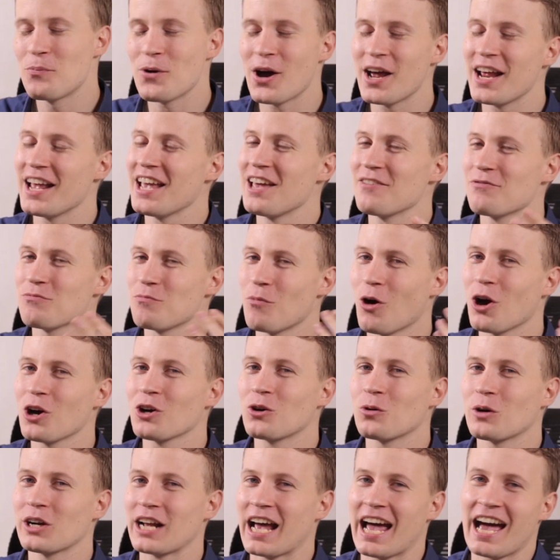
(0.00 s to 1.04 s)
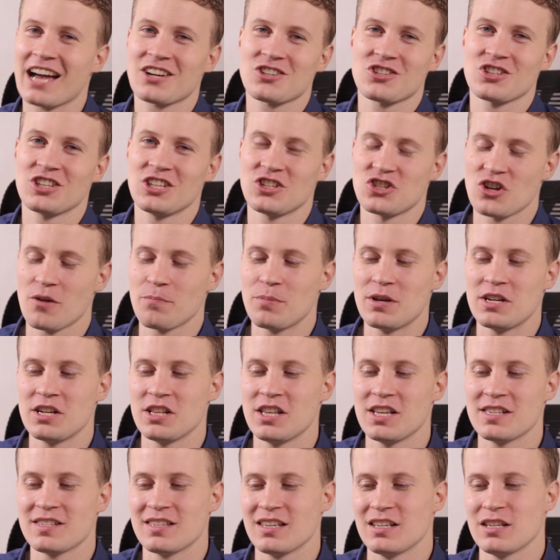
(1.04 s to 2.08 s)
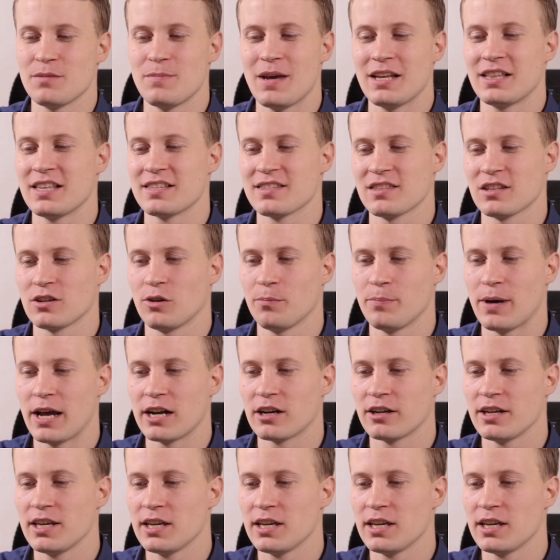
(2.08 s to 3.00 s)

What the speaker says: But if Mark were to actually jump into this and to make this a little better,